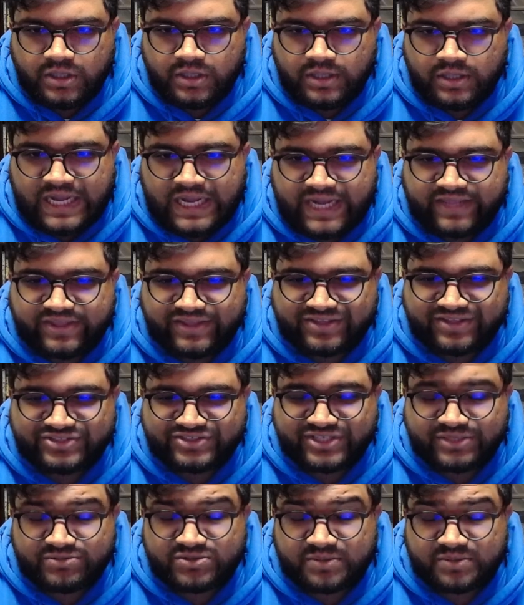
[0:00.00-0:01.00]
I think the
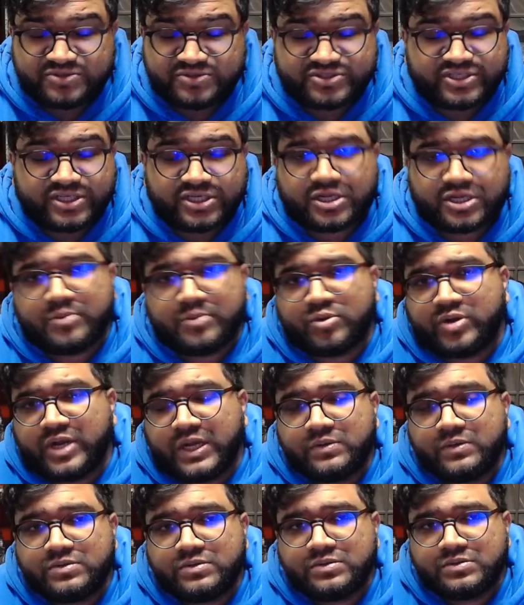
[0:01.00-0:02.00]
same trouble is going to come
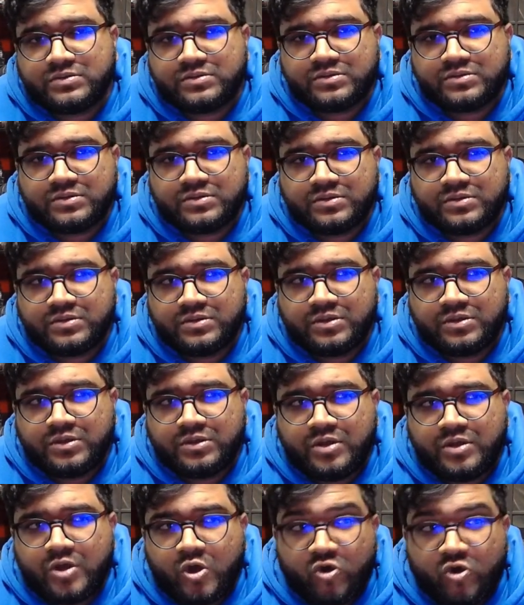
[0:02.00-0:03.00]
around.
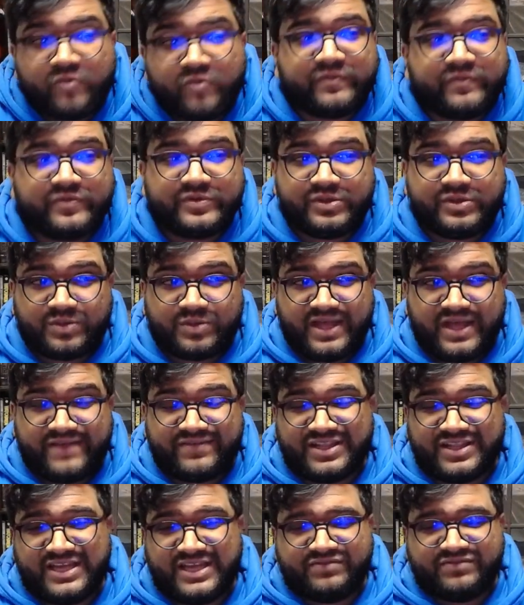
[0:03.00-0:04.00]
Hopefully, we'll have a
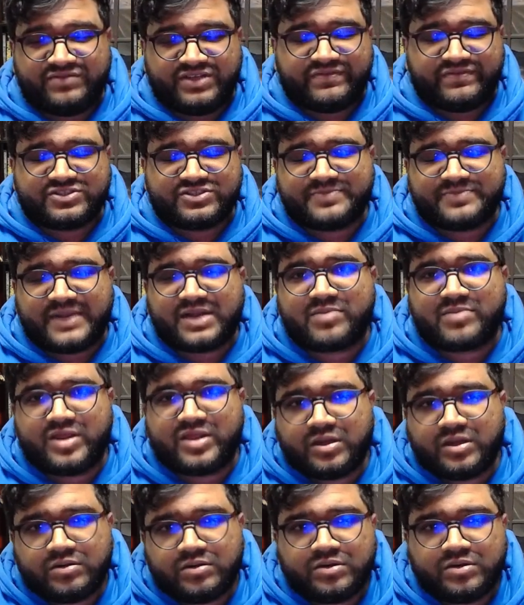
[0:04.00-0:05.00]
lot of defense back by
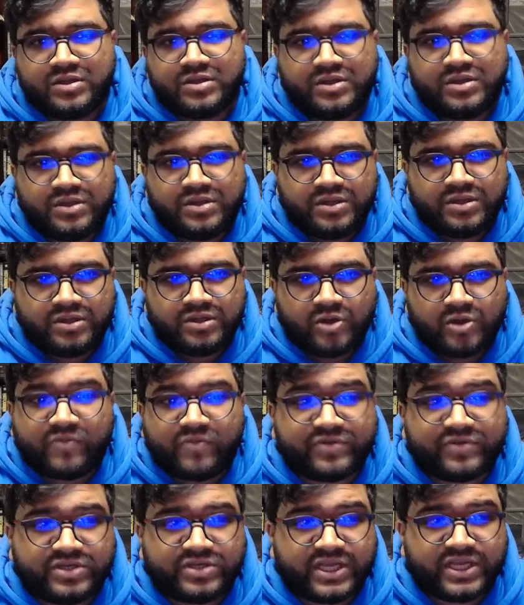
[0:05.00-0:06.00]
then.
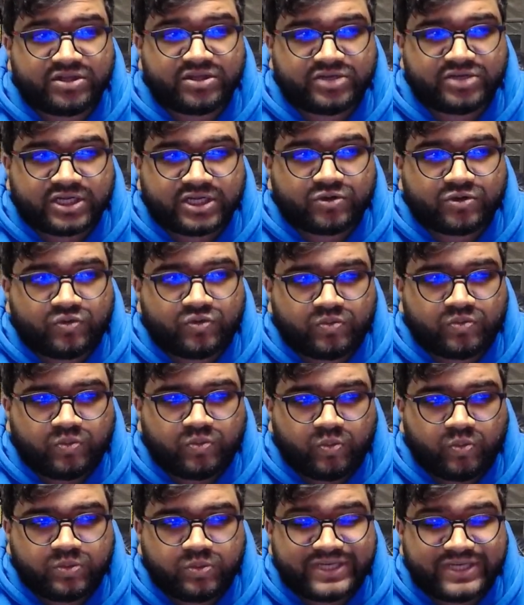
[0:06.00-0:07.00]
Hopefully, Taylor Decker
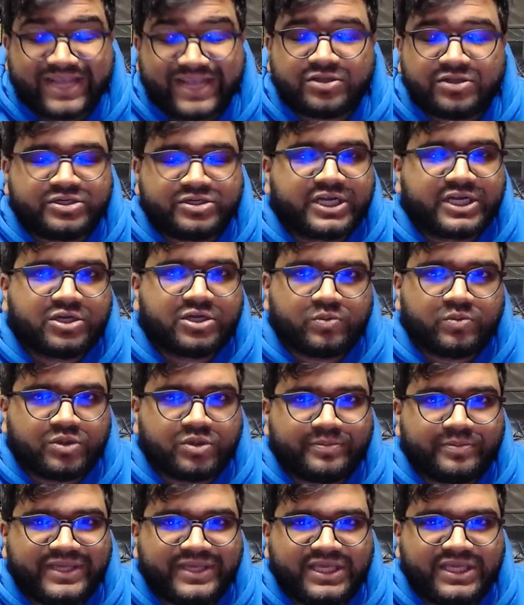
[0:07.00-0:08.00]
will
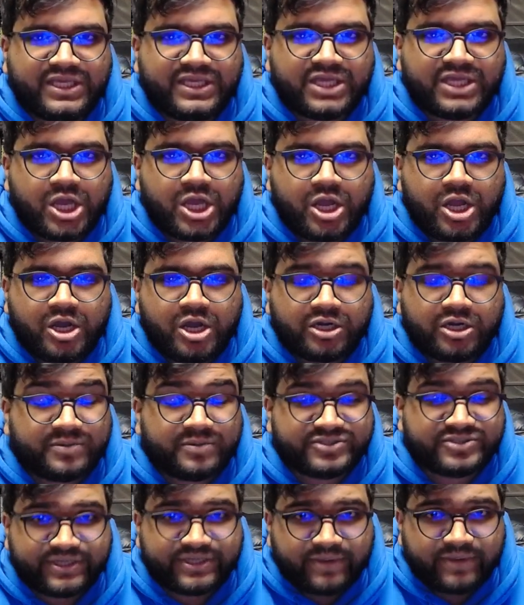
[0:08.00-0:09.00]
be
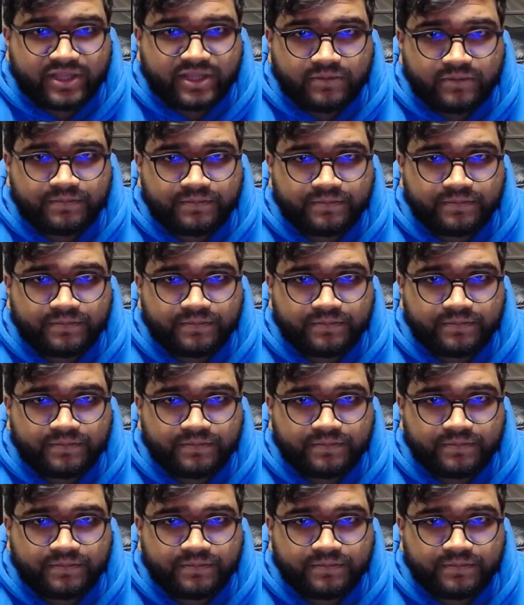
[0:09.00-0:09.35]
100% by then.